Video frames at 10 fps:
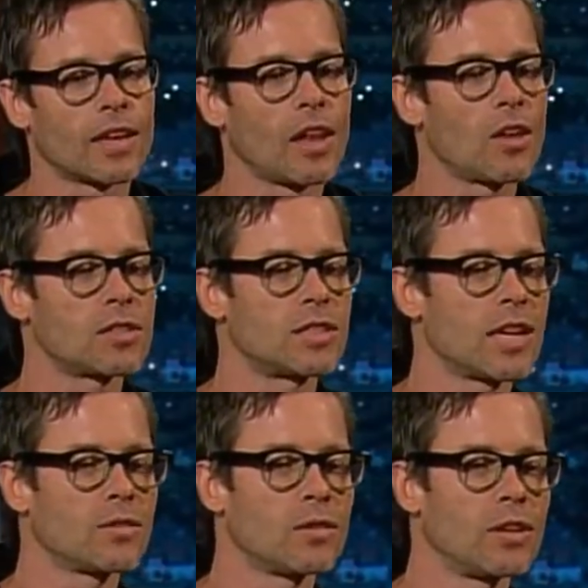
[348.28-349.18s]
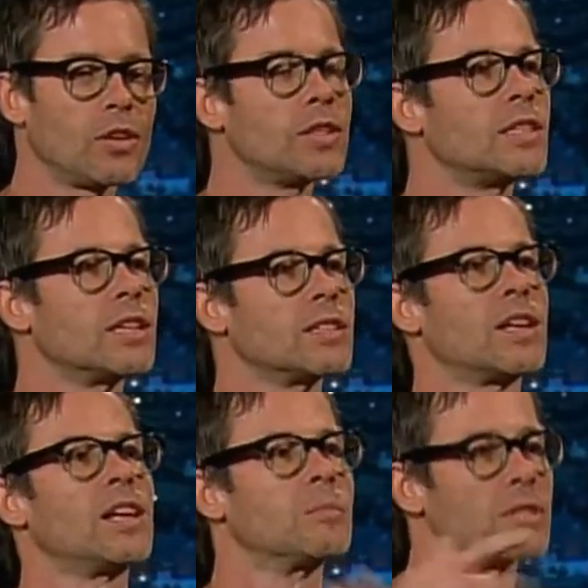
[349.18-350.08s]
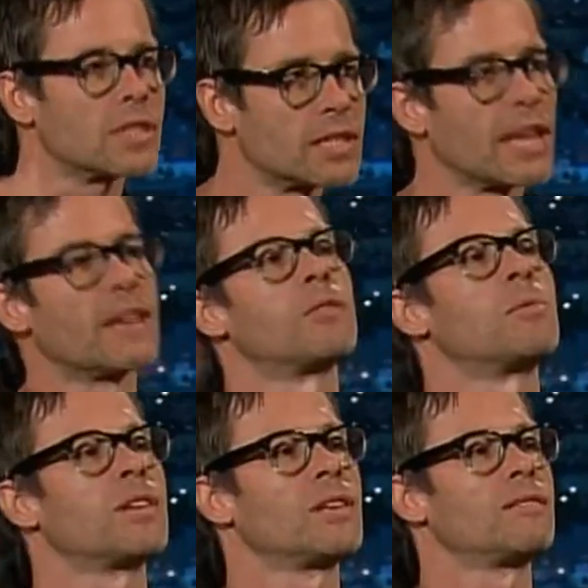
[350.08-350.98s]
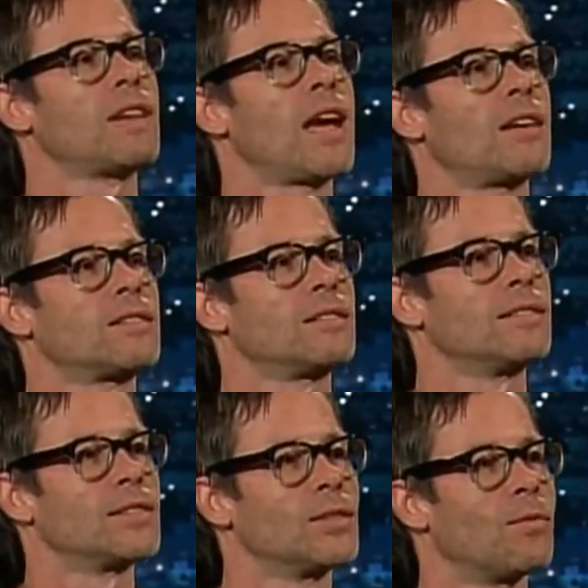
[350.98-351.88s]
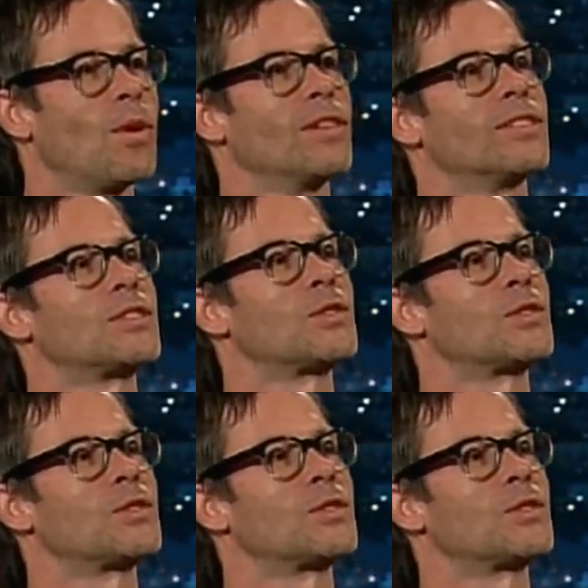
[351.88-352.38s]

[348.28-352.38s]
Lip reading: they closed down all the lunatic asylums and just let everybody out and sort of wander the